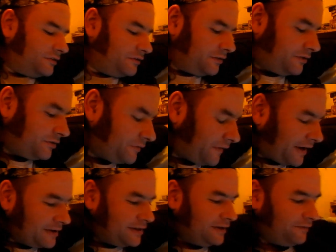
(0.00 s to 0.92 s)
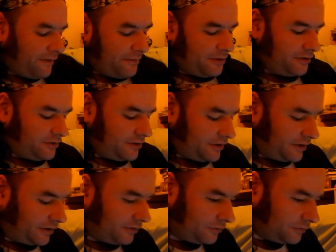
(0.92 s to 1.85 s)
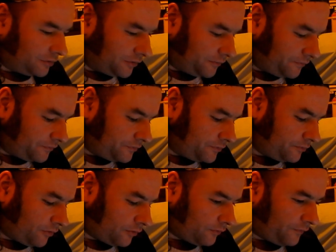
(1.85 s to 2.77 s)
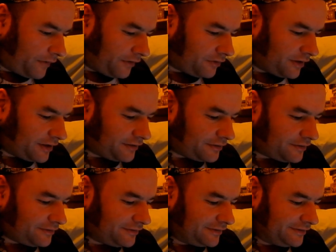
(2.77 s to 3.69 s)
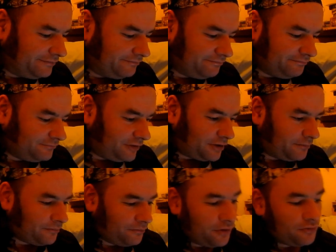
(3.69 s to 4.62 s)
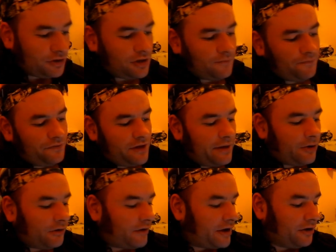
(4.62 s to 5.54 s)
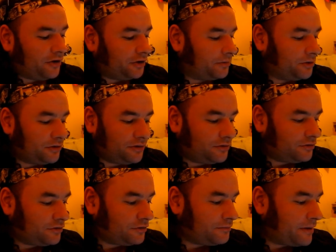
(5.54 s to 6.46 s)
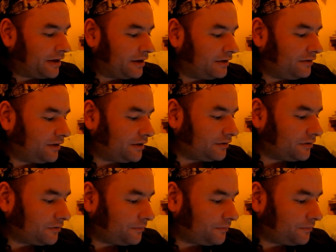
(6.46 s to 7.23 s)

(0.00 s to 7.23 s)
this sort of anti-feminist angle that Warren Farrell has, like most MRA arguments, it just doesn't make any sense.